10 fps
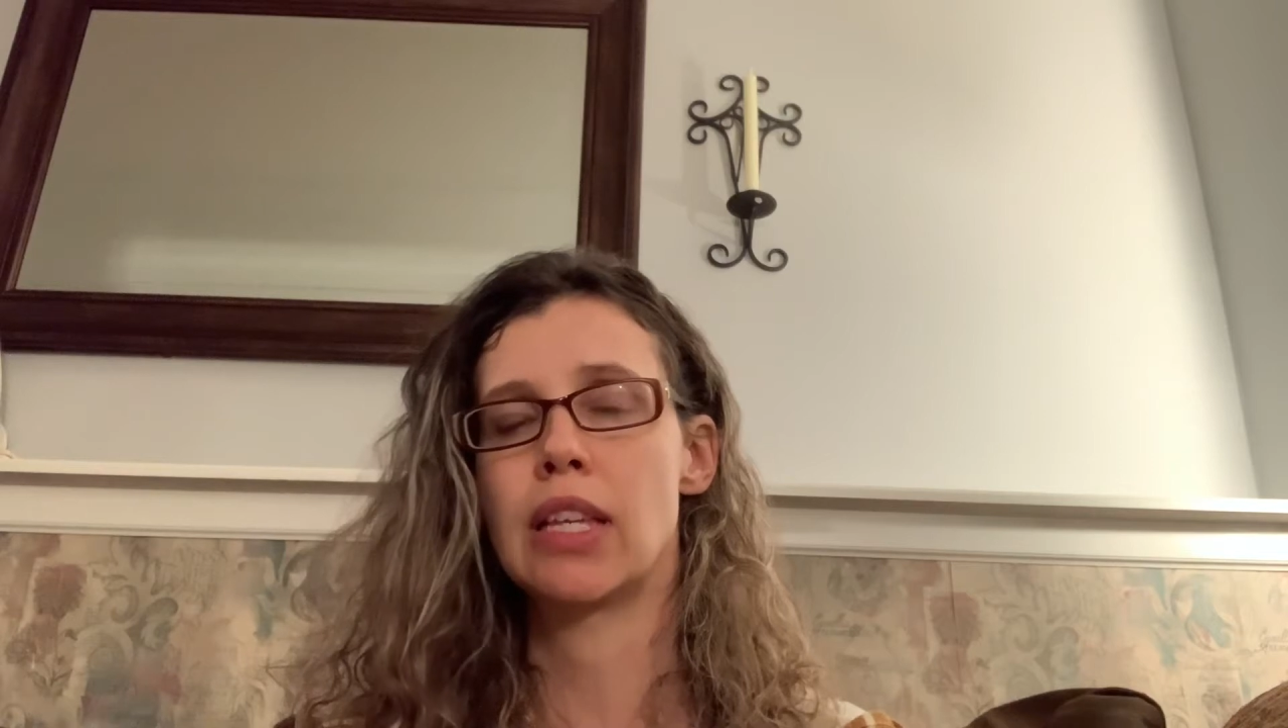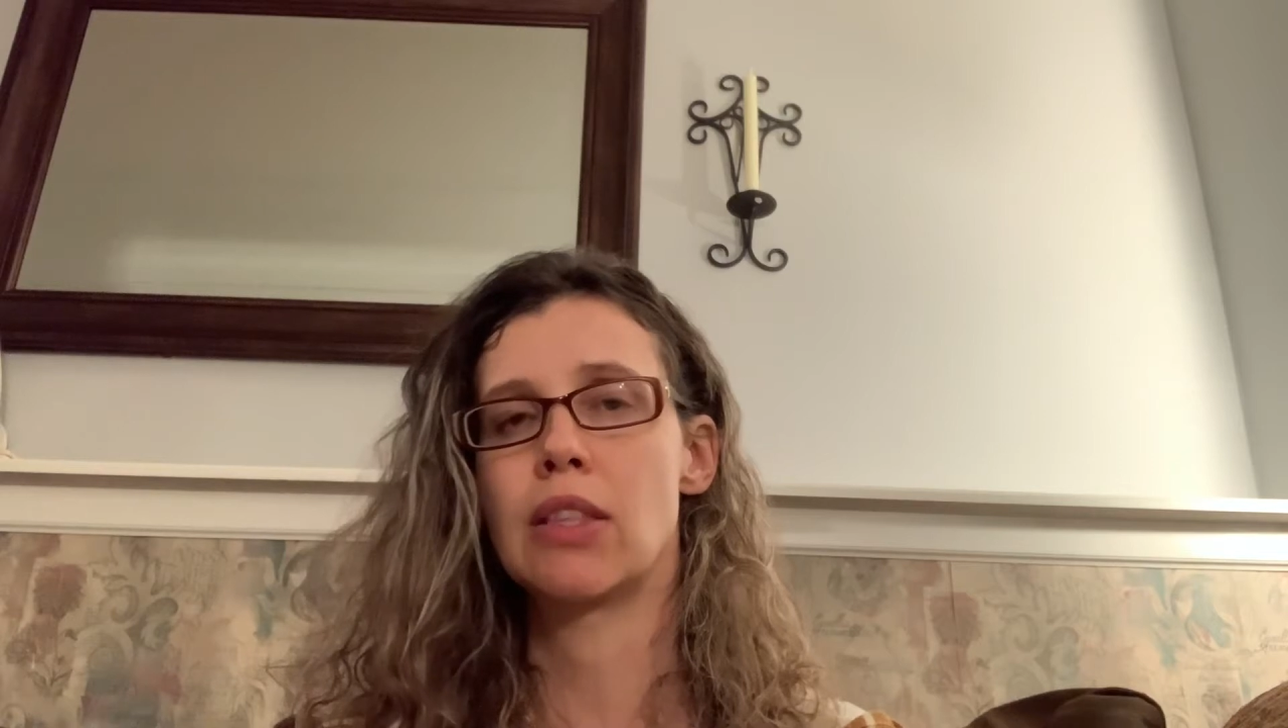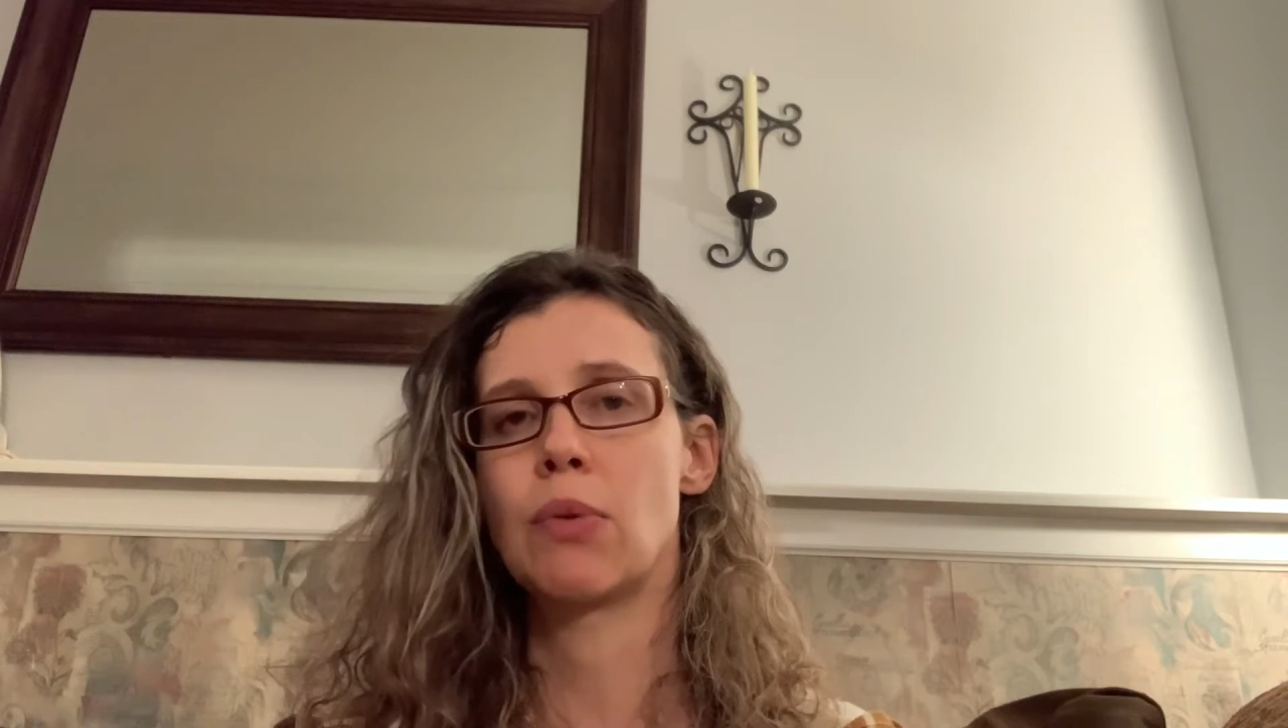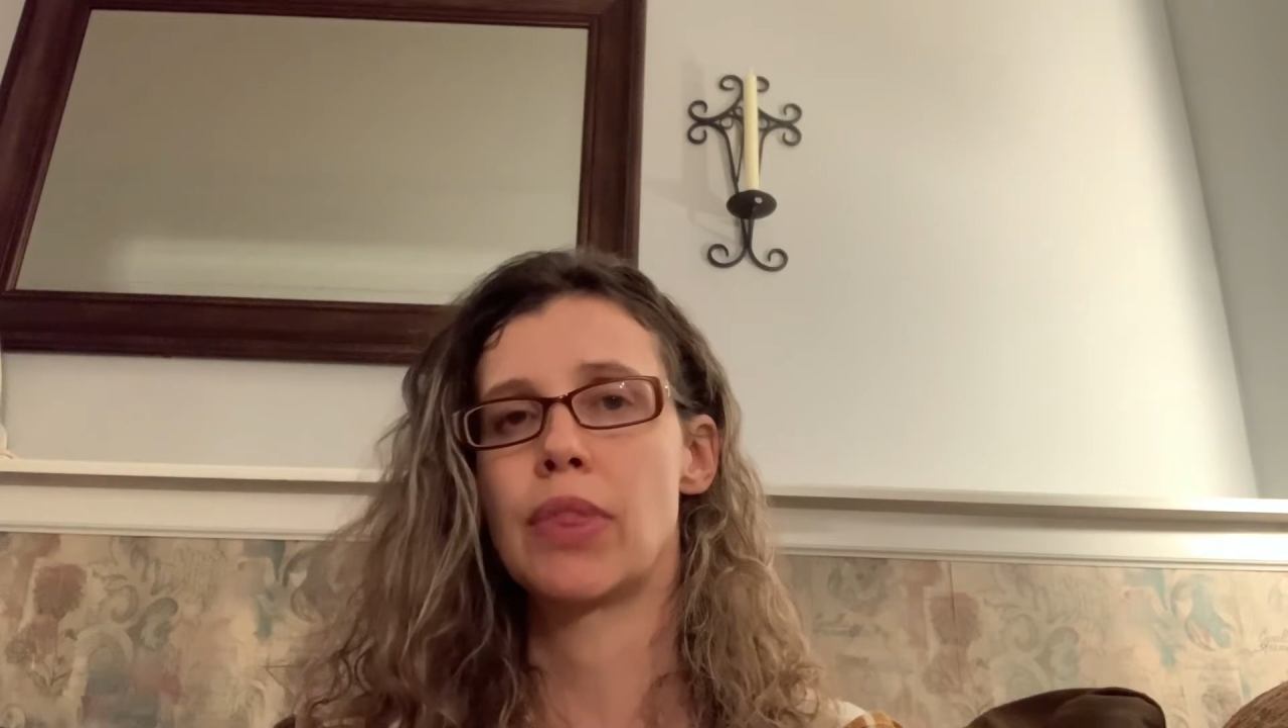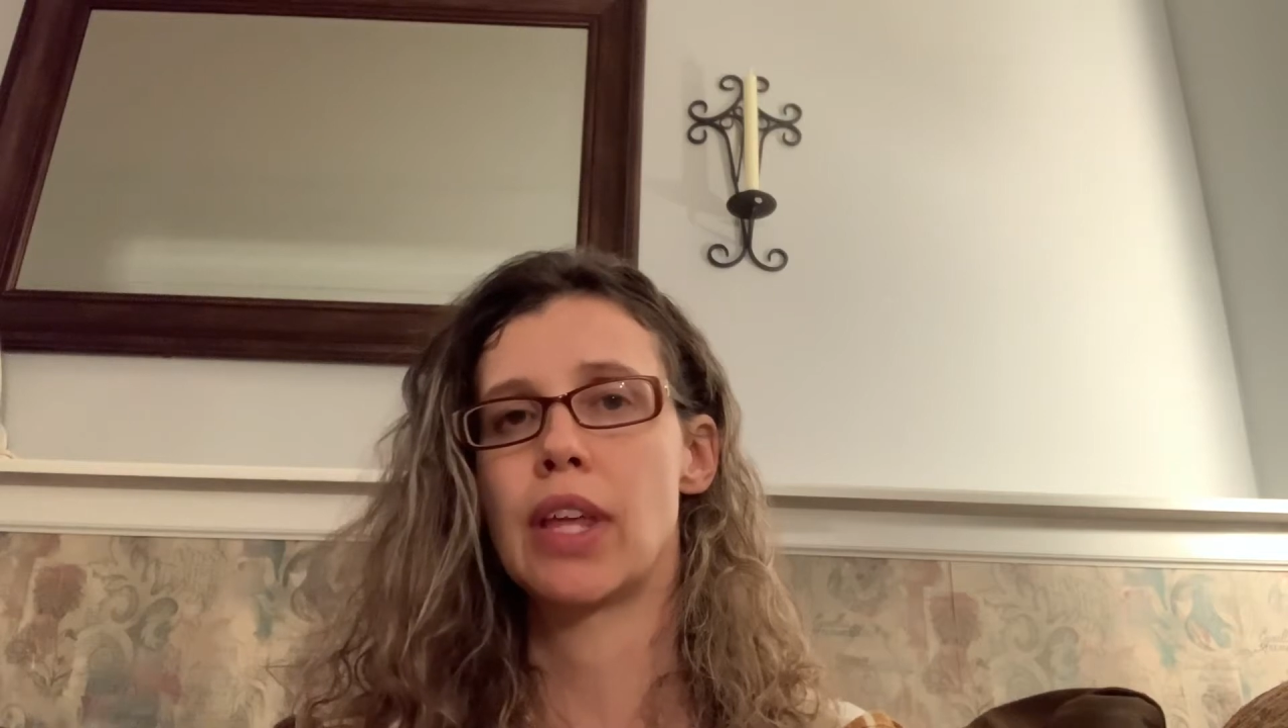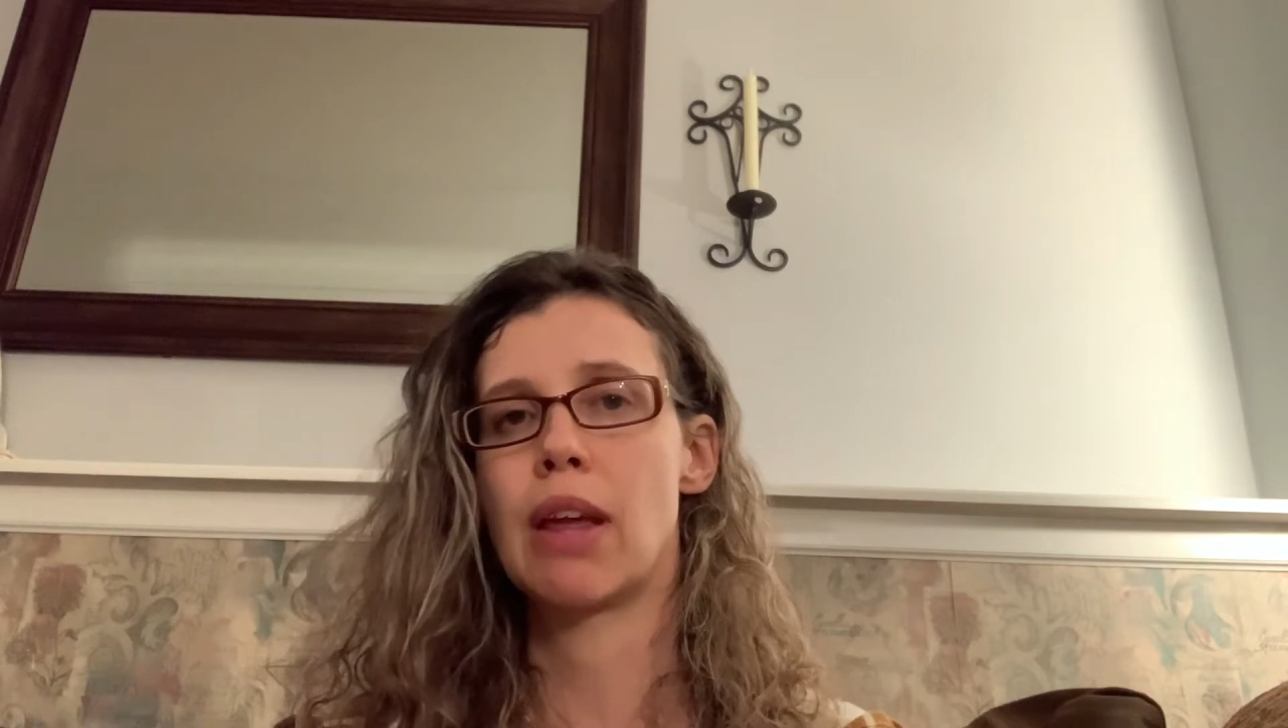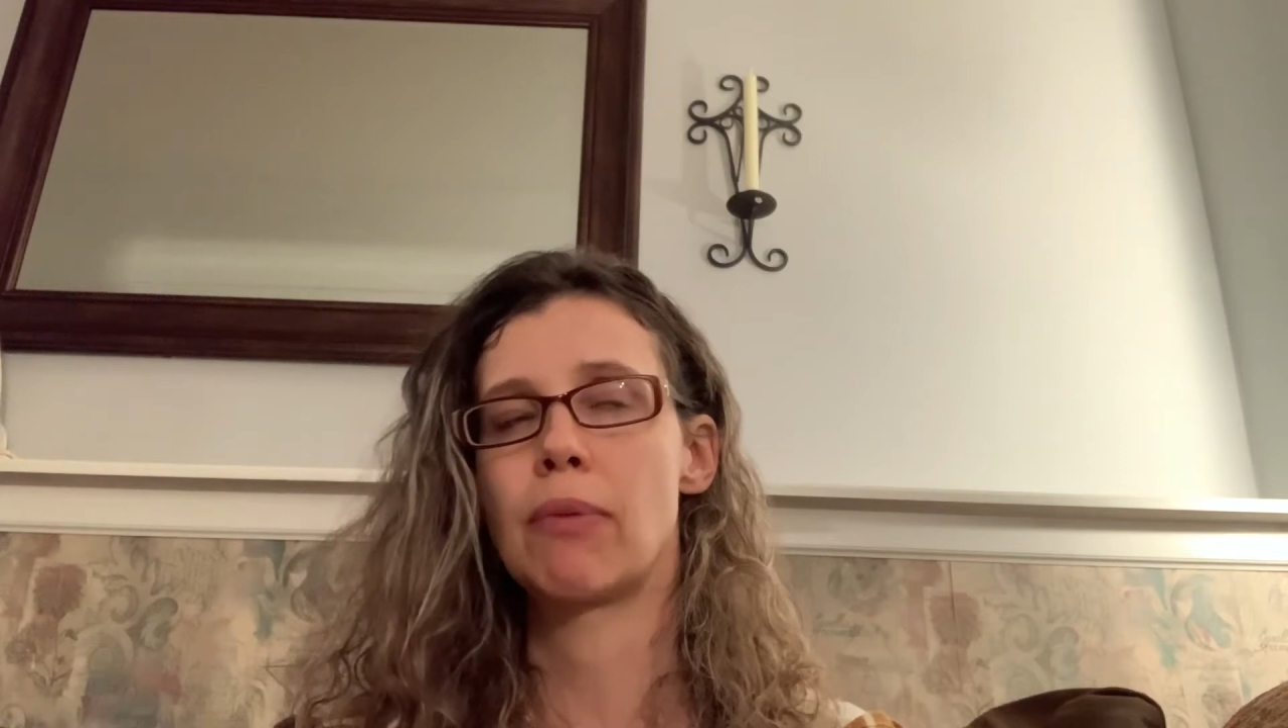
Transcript: the one that I'm